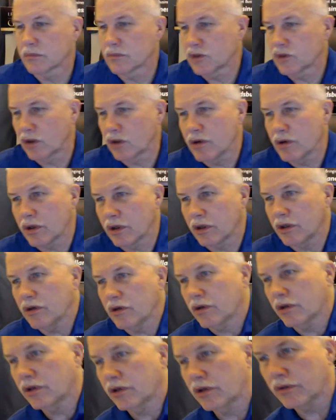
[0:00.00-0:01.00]
So you
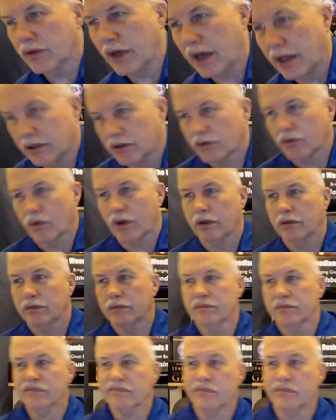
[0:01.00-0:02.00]
could do that as well.
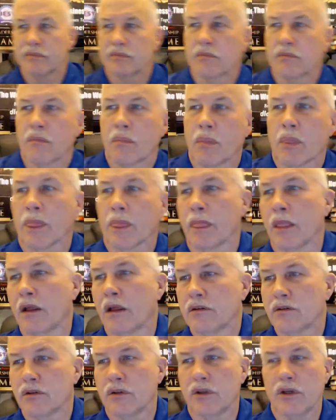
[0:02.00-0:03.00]

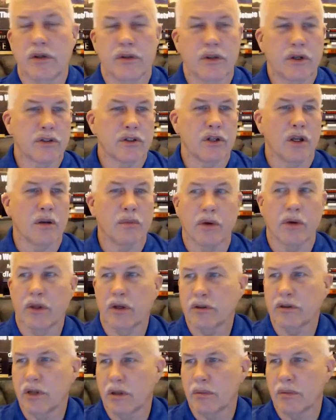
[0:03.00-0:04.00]
So there's
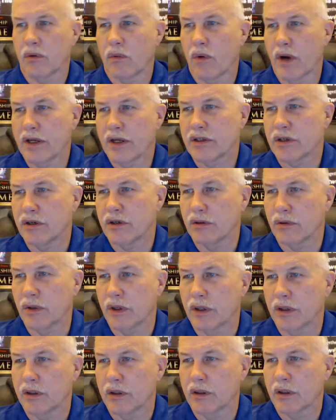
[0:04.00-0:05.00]
number of ways to do it.
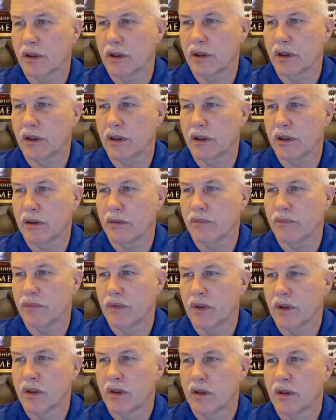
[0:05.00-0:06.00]

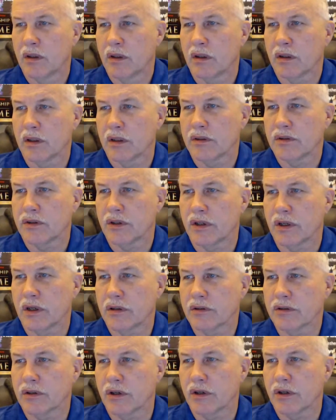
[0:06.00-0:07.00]
Let's see.
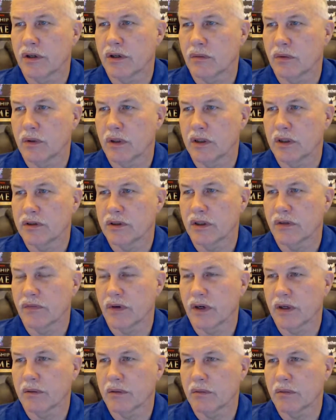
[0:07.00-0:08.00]
Here's another one. Let's see if I
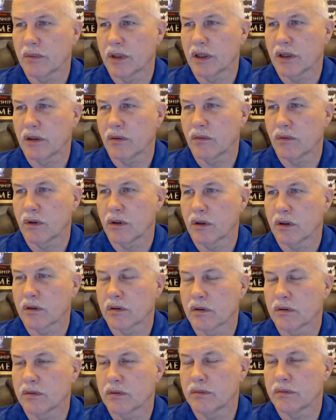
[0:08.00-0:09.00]
can make it work.
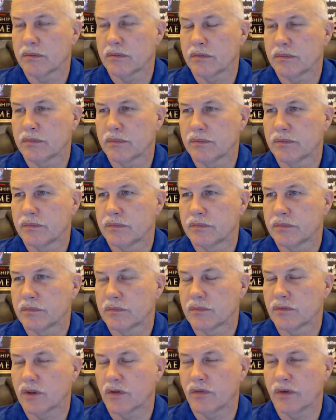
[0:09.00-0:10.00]

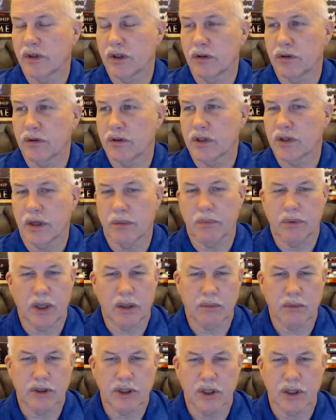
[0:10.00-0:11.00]
See if I can do the same thing.
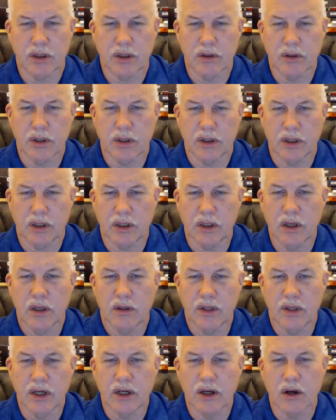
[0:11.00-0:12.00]
But you get
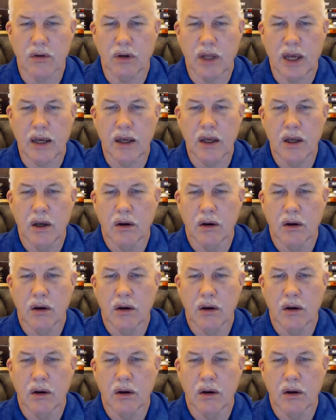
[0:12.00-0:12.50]
then go live.